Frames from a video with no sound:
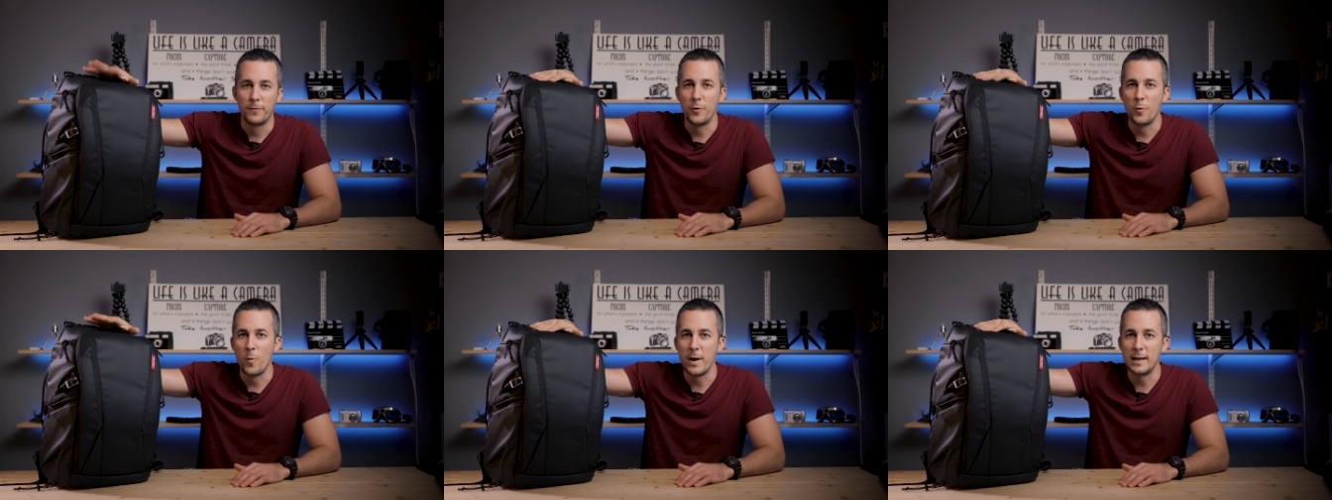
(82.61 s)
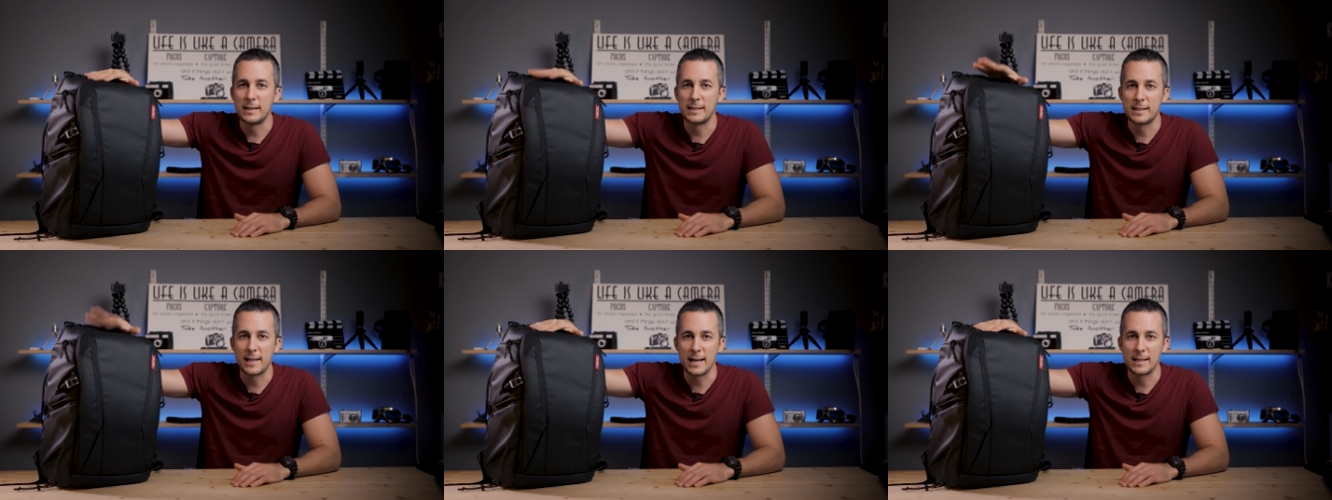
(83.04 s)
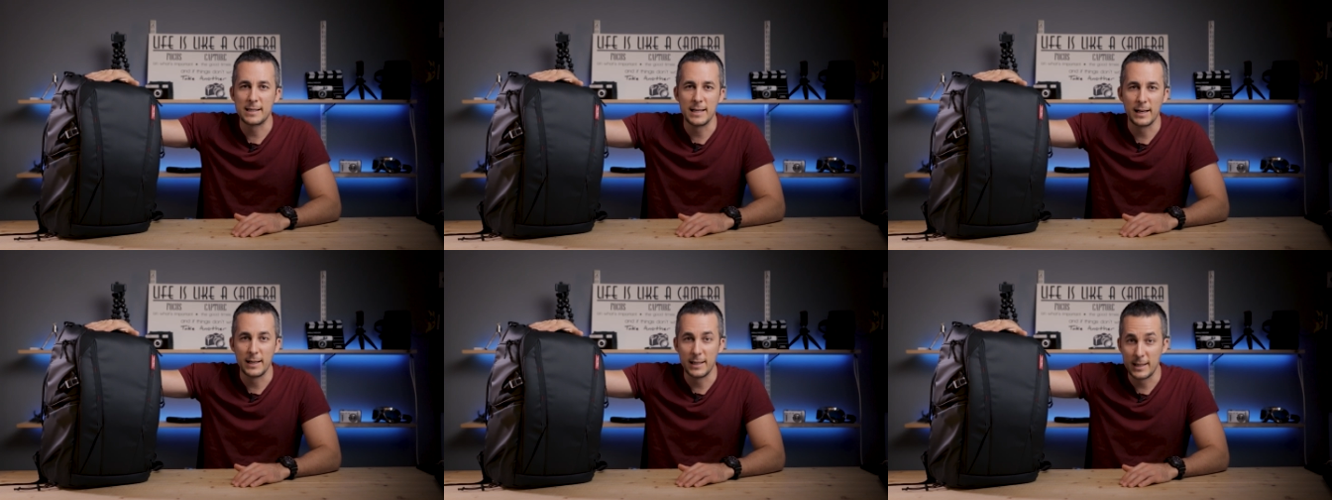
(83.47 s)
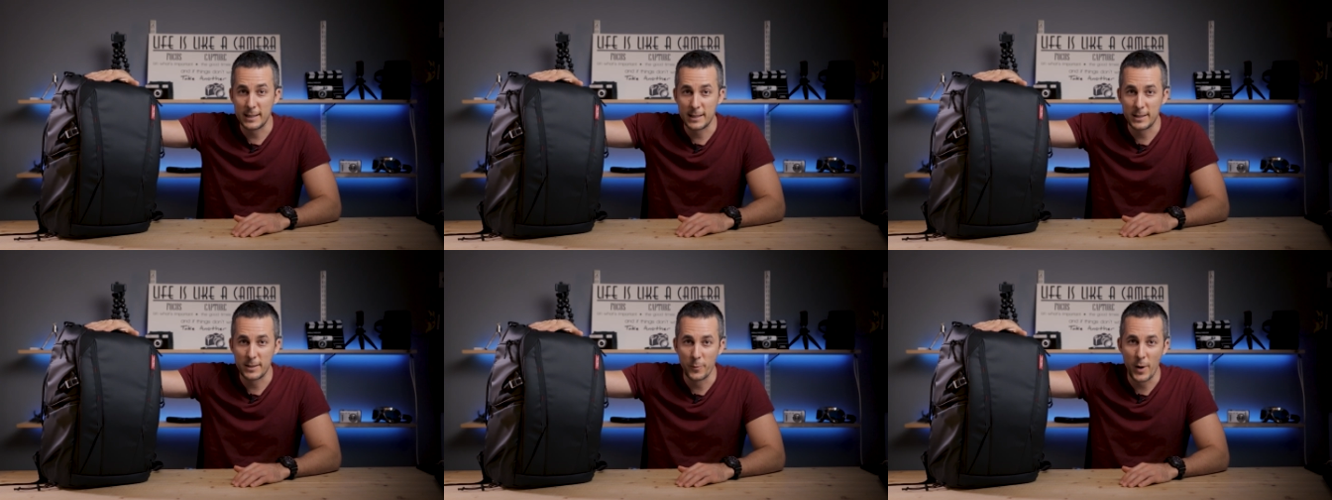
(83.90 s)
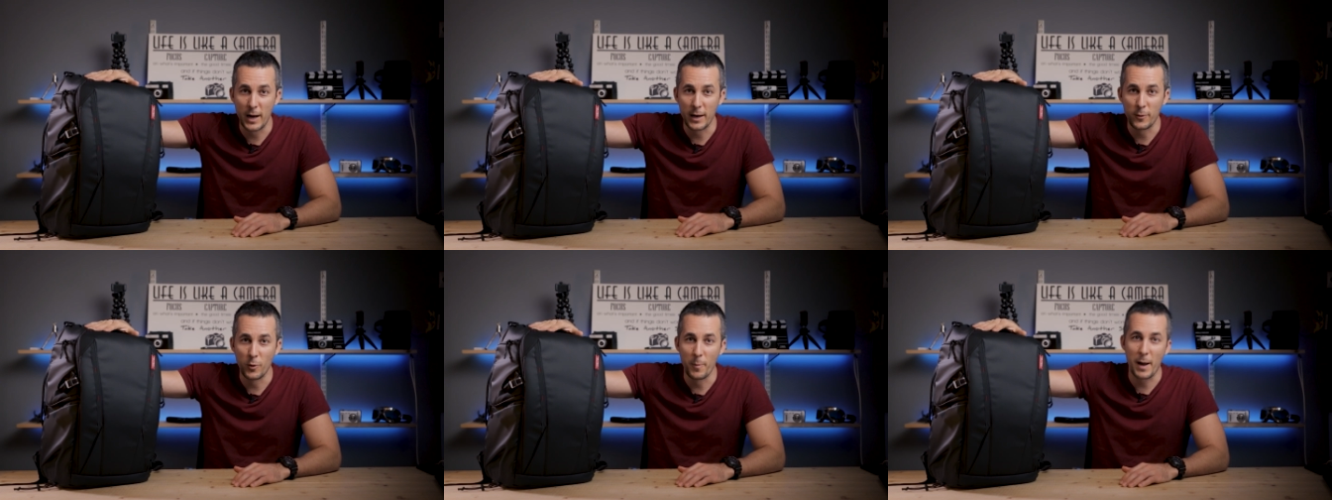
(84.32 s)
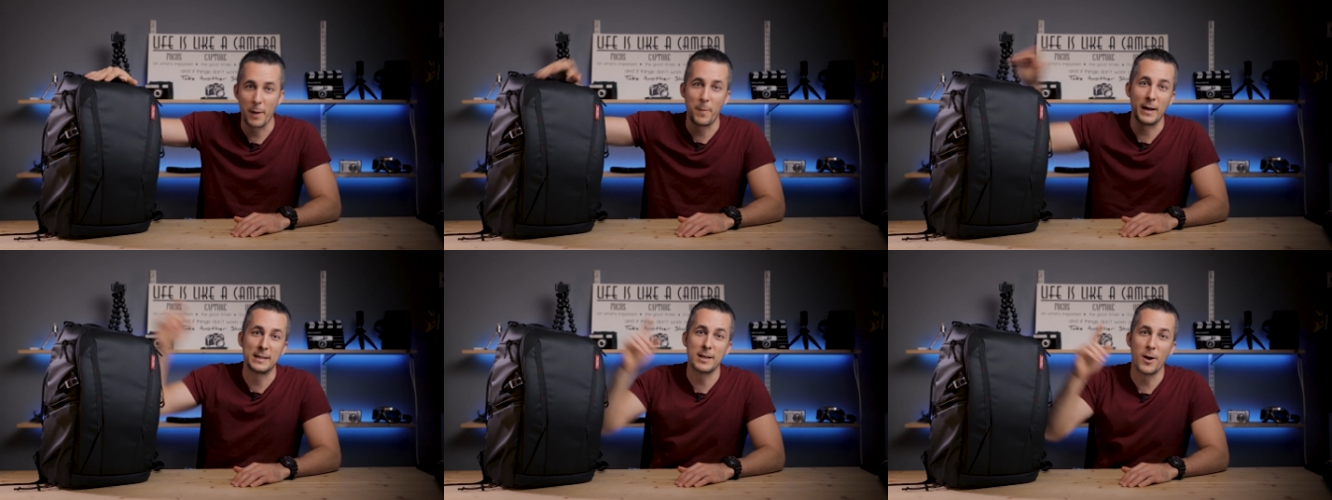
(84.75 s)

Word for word: few weeks testing this really cool backpack.